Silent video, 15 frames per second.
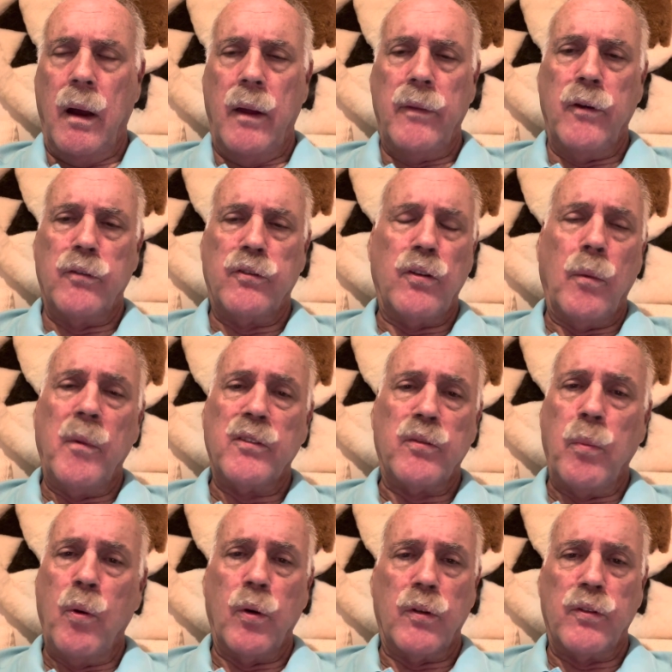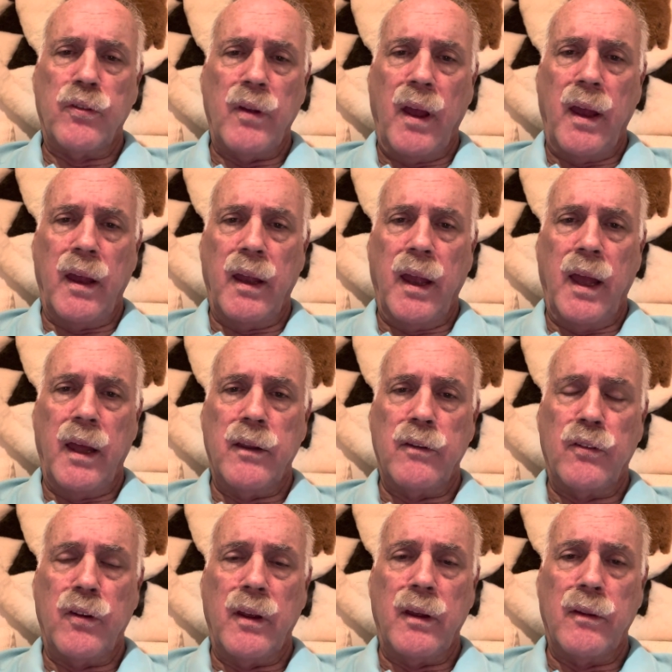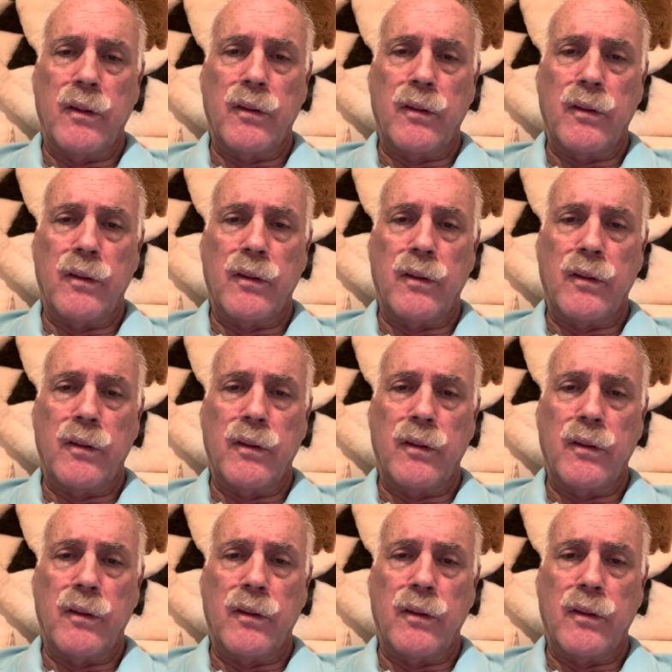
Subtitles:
There's so much more to say. And see, the